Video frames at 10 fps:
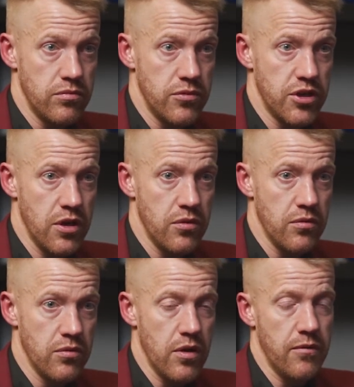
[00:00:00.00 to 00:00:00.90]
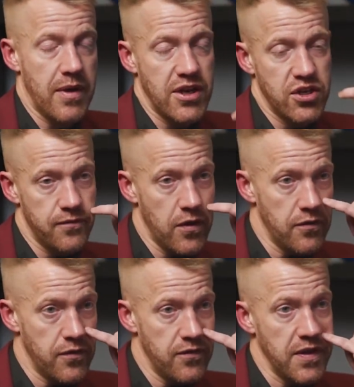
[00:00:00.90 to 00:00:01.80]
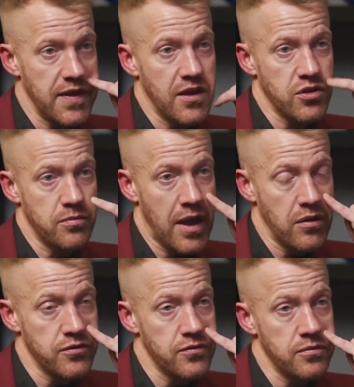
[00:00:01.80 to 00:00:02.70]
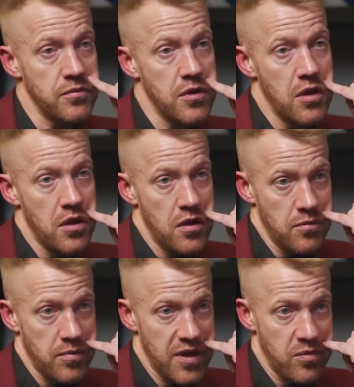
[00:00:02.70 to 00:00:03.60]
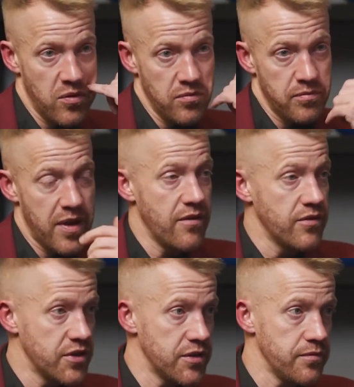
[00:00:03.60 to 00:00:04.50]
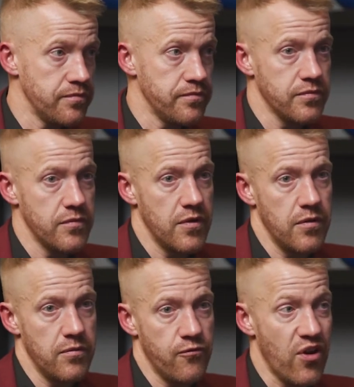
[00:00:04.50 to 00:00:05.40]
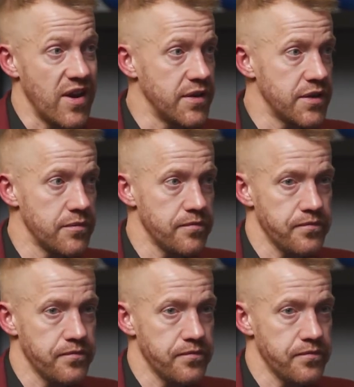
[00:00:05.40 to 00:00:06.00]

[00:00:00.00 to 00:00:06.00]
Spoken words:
So I managed to find £15,000 from people, parents, friends,